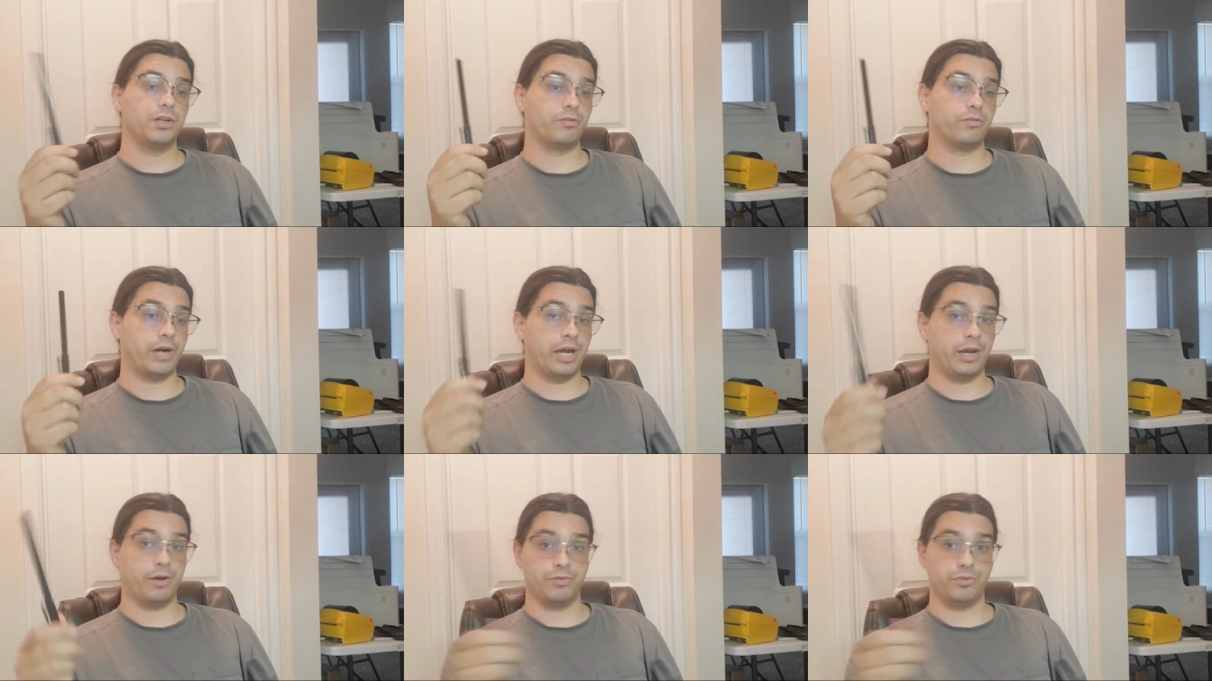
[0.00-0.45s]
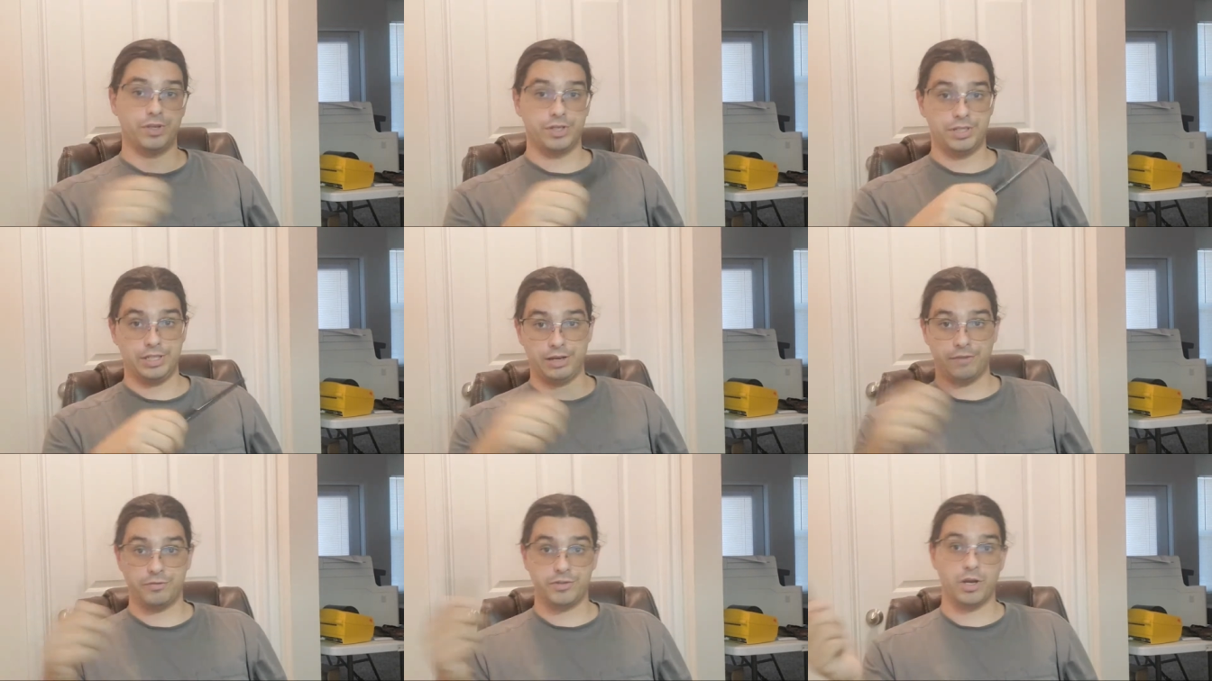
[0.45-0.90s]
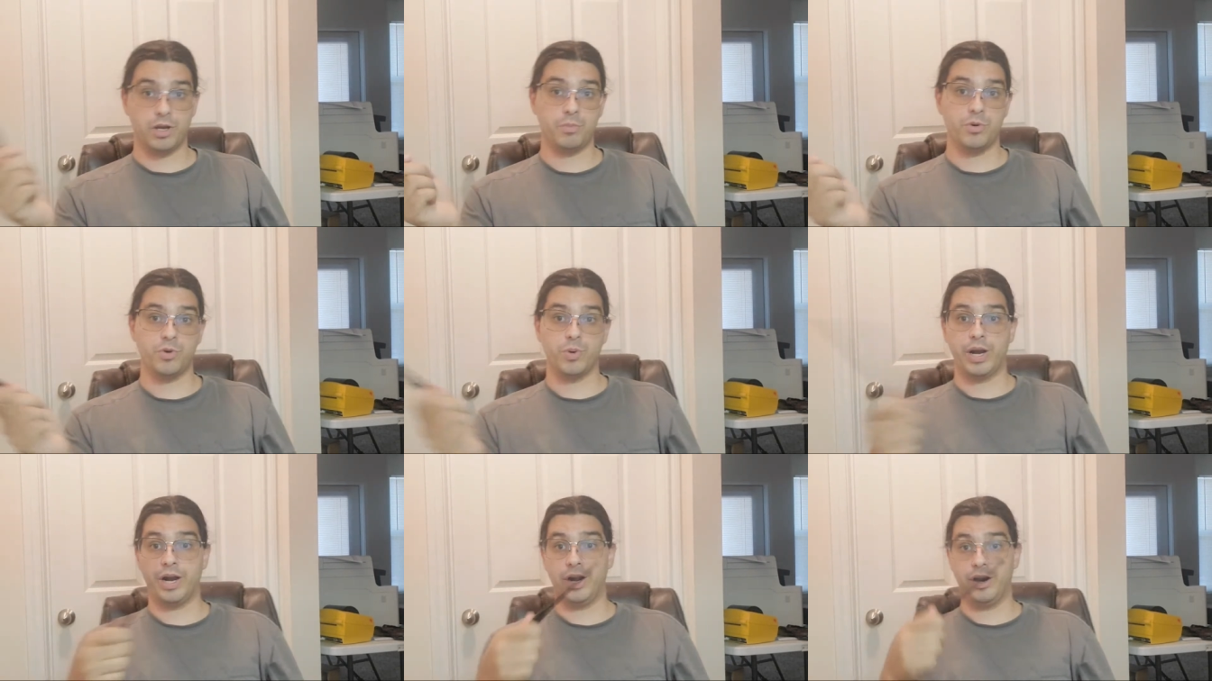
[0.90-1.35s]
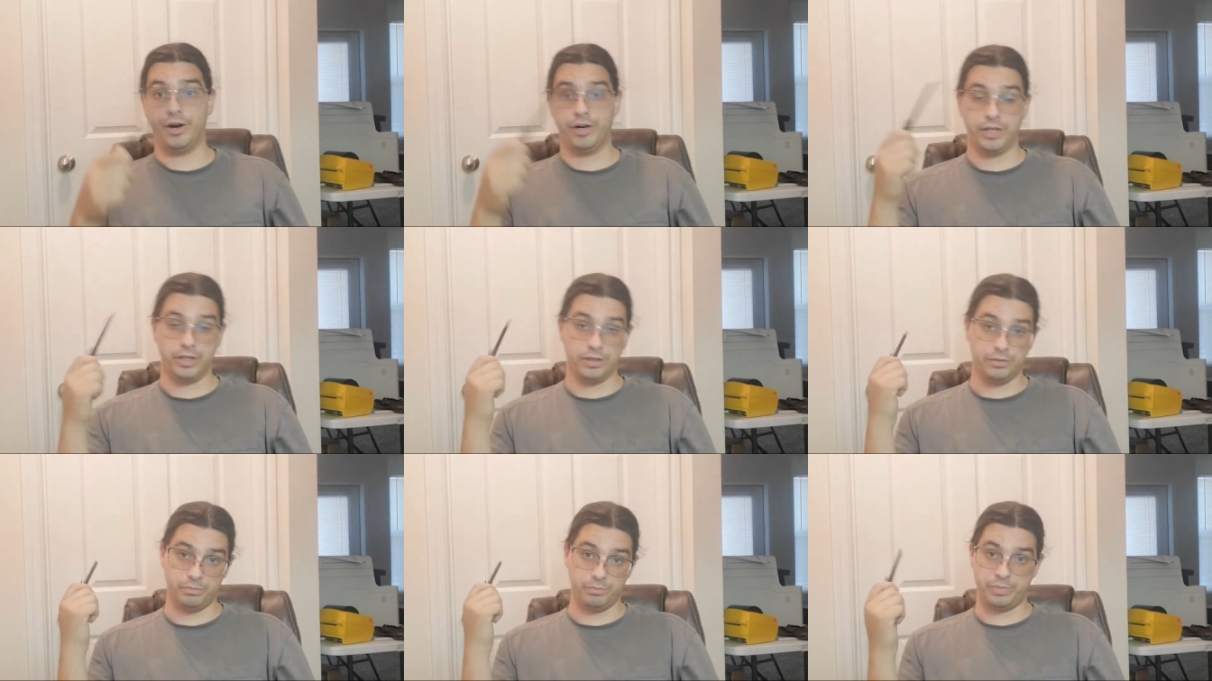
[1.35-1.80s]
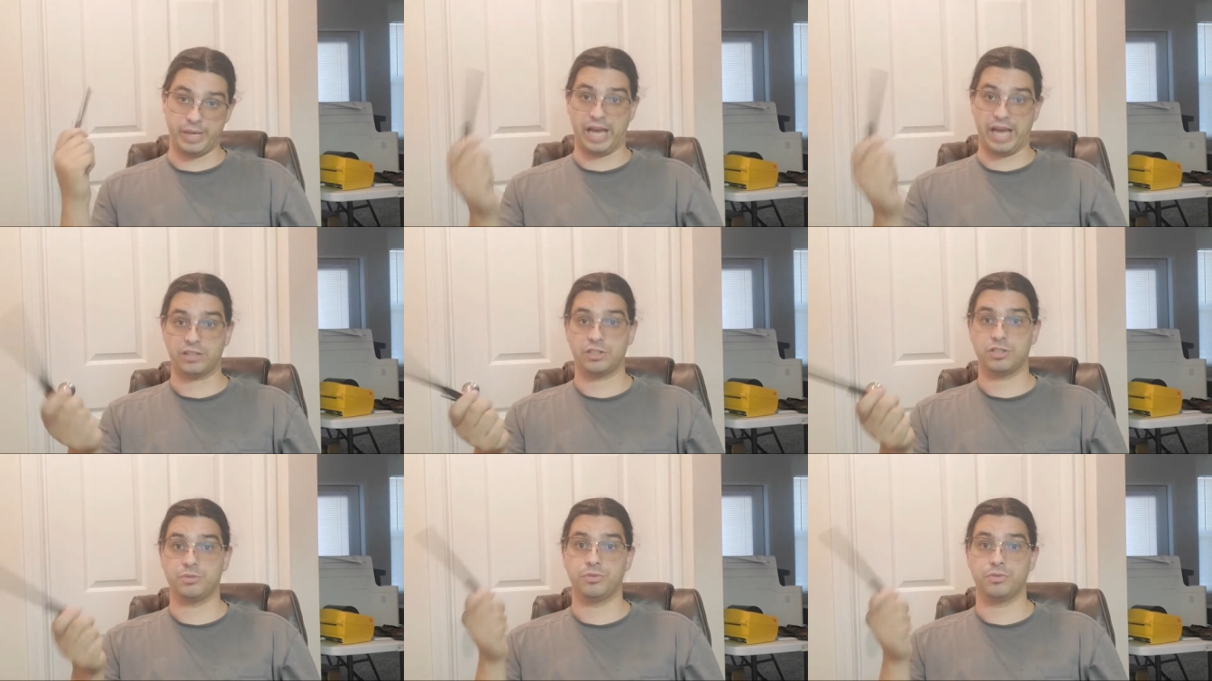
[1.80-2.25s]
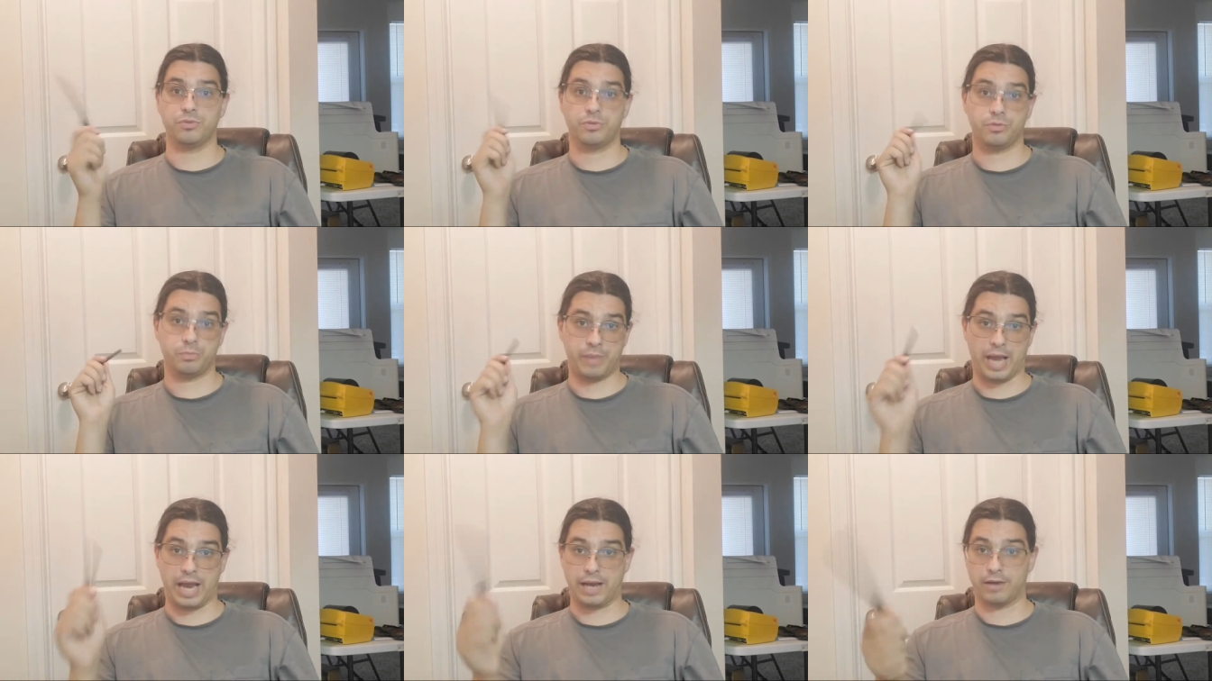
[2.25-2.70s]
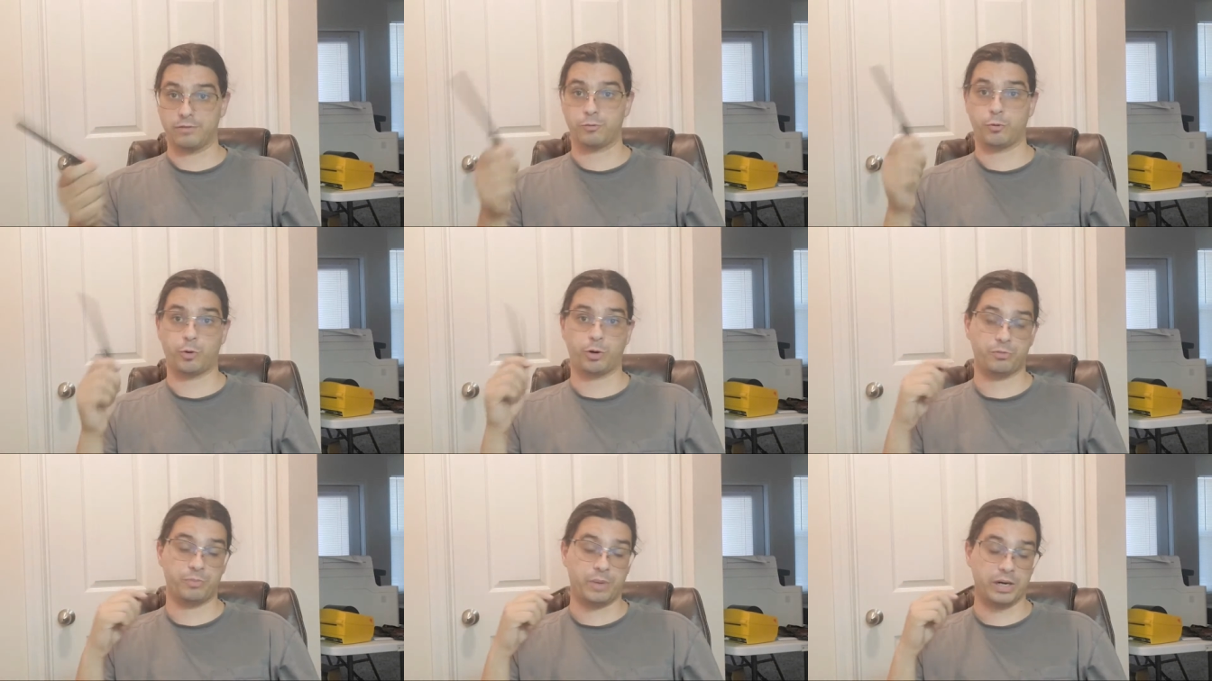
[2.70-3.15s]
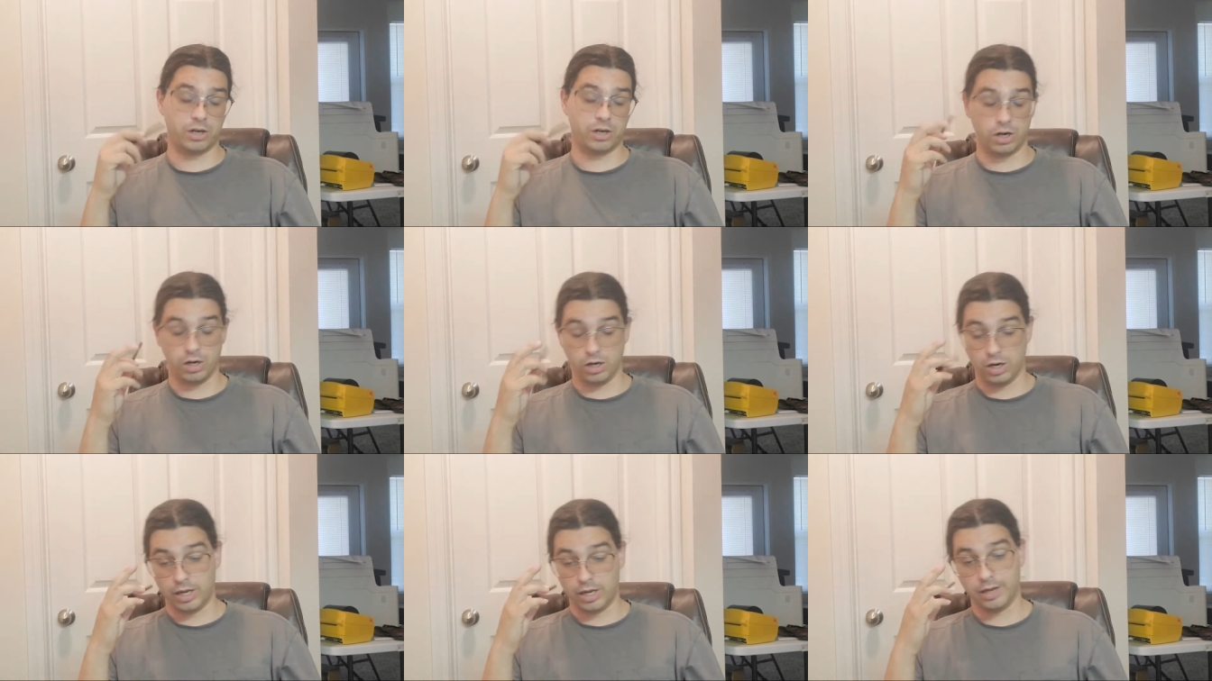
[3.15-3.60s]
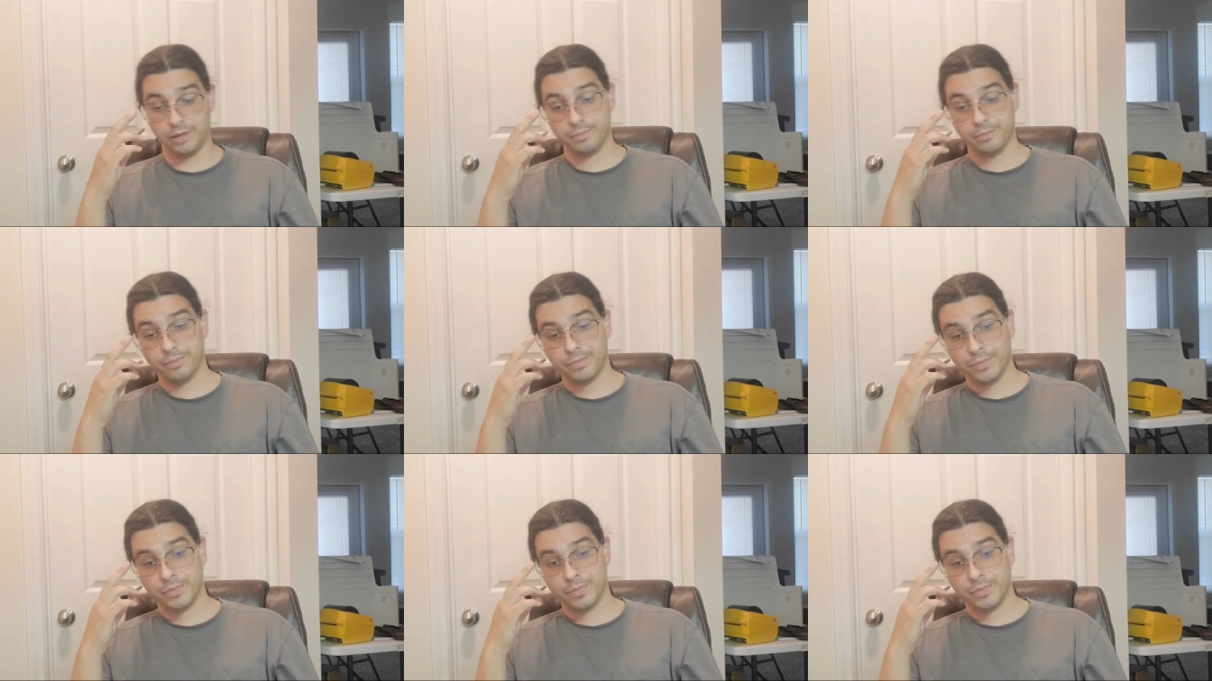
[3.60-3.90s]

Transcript: around the DFW area and back and forth my car lot.